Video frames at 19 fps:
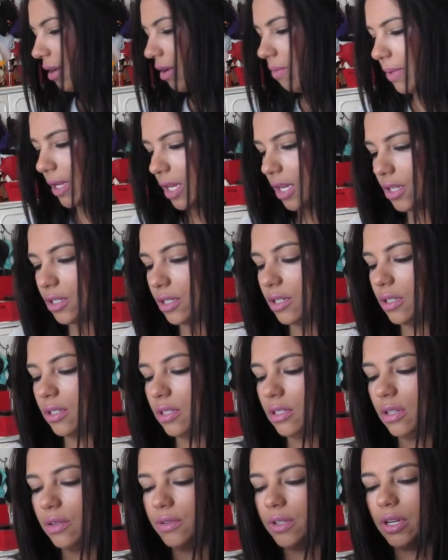Oh my gosh, it is
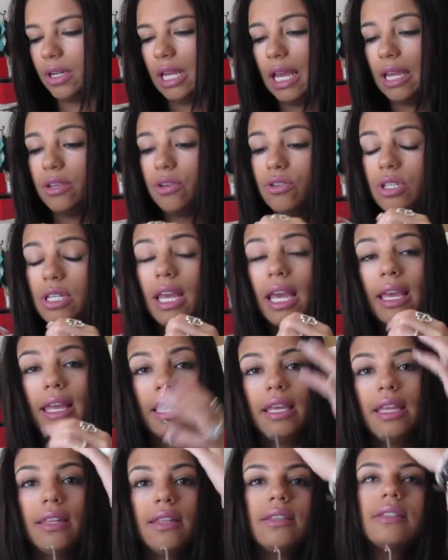so dirty. Usually I
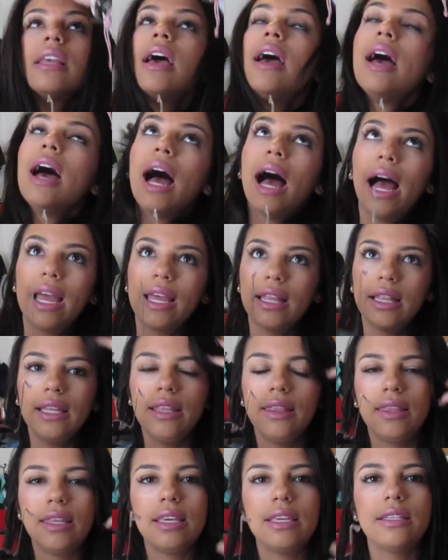clean this. I
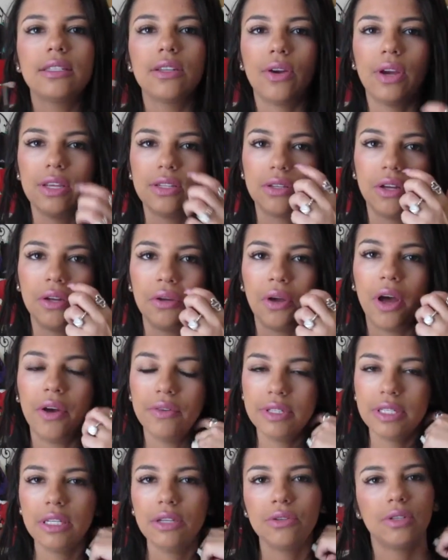clean these. Okay, so I
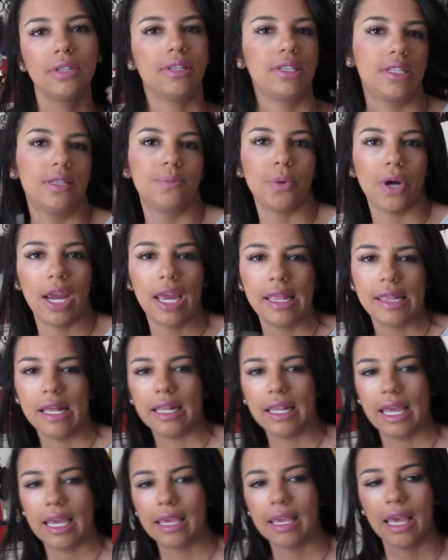obviously use a spray
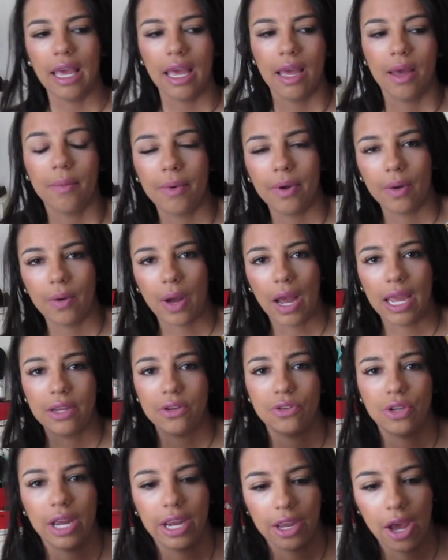that like
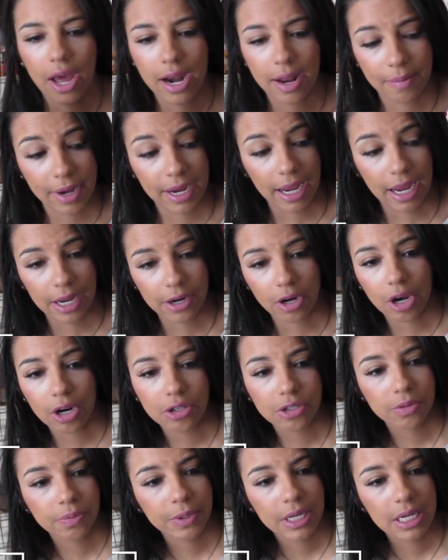I got at my eye
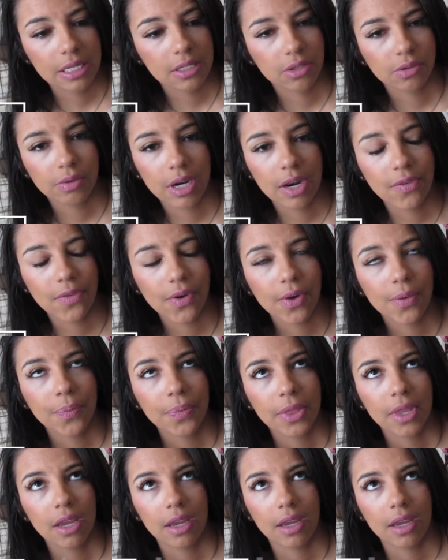doctor place or whatever.